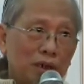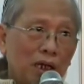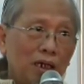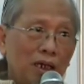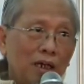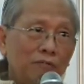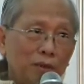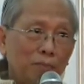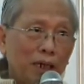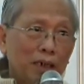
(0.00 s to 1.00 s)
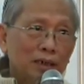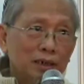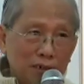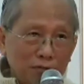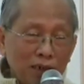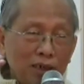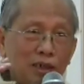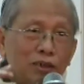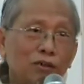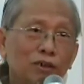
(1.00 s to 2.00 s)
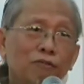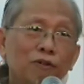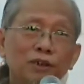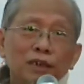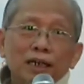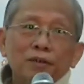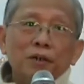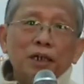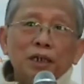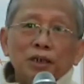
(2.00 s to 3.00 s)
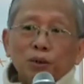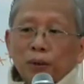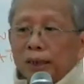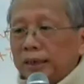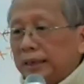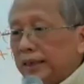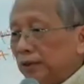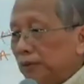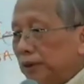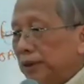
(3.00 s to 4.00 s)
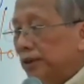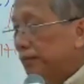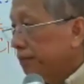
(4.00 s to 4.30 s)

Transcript: and left the palace when he saw the foresight. So what he did was,